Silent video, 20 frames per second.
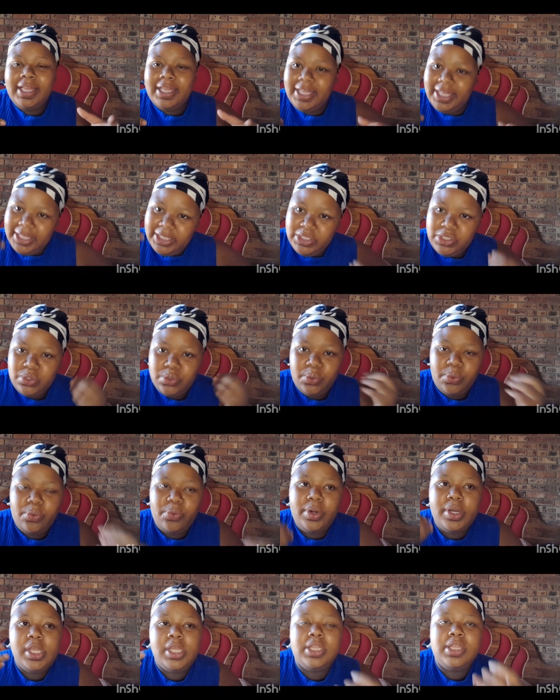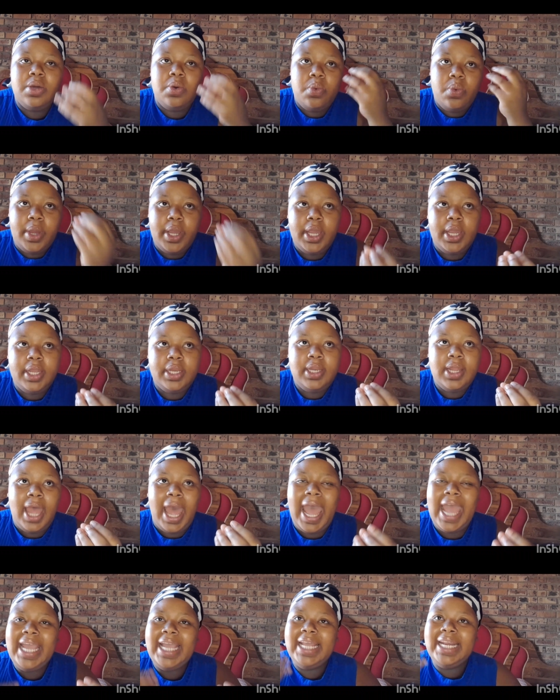into reading the word,
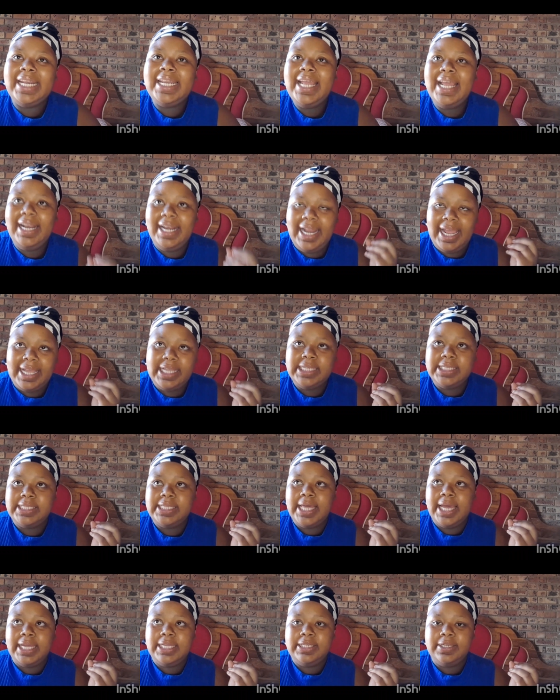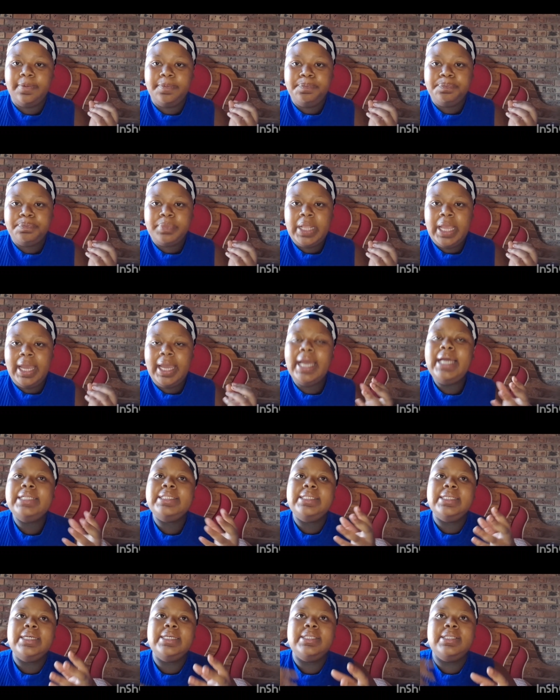I realized that
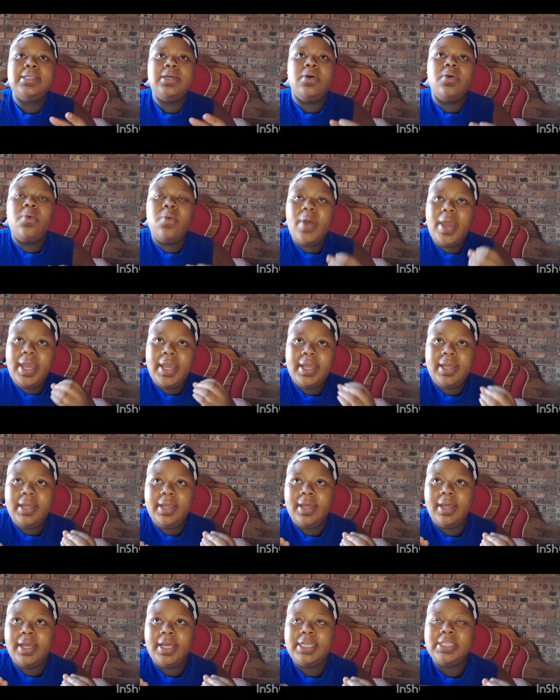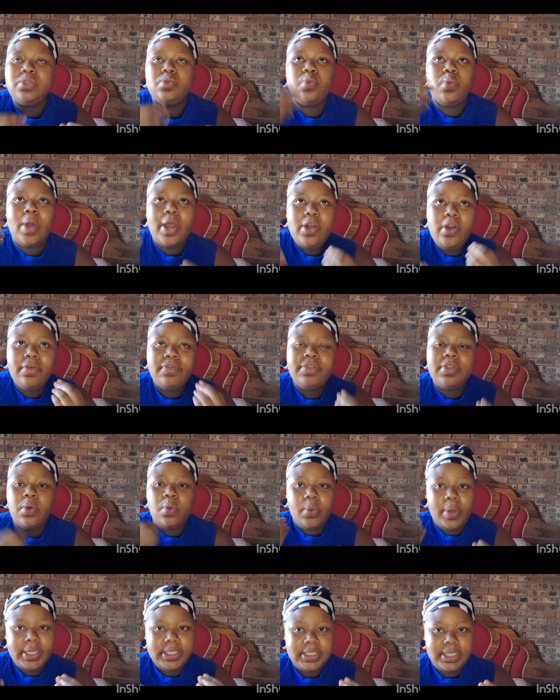it's a way, it's one of the
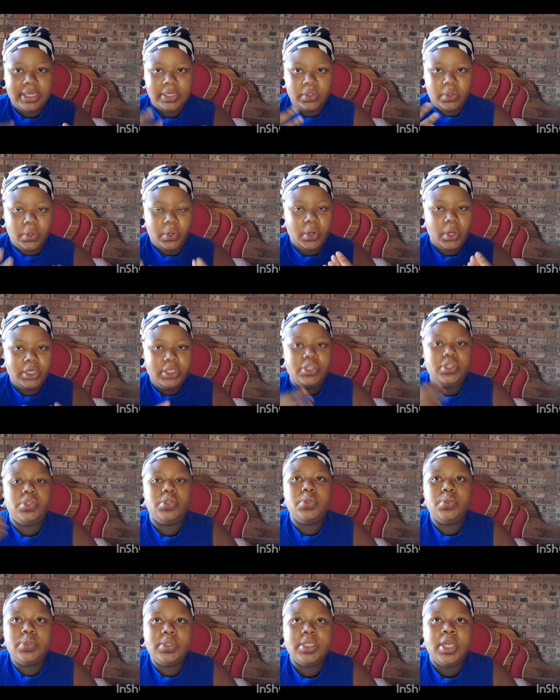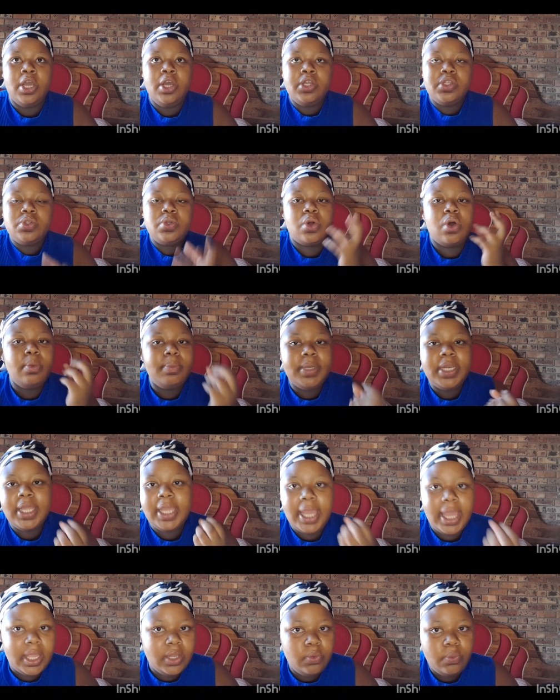ways that God used to
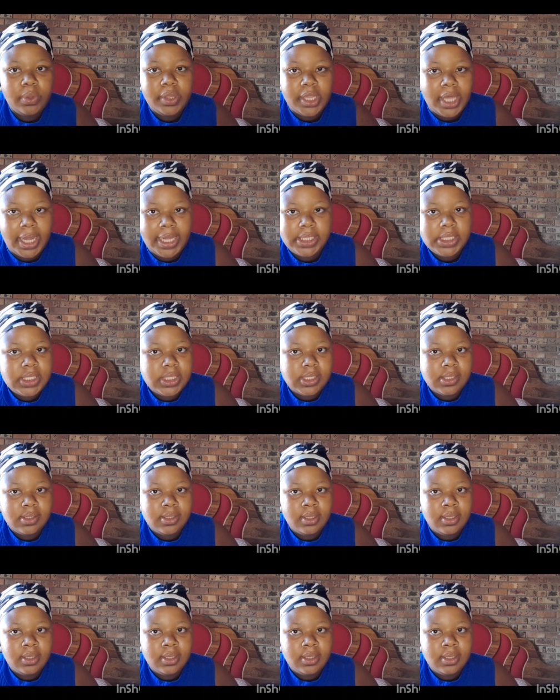communicate with us.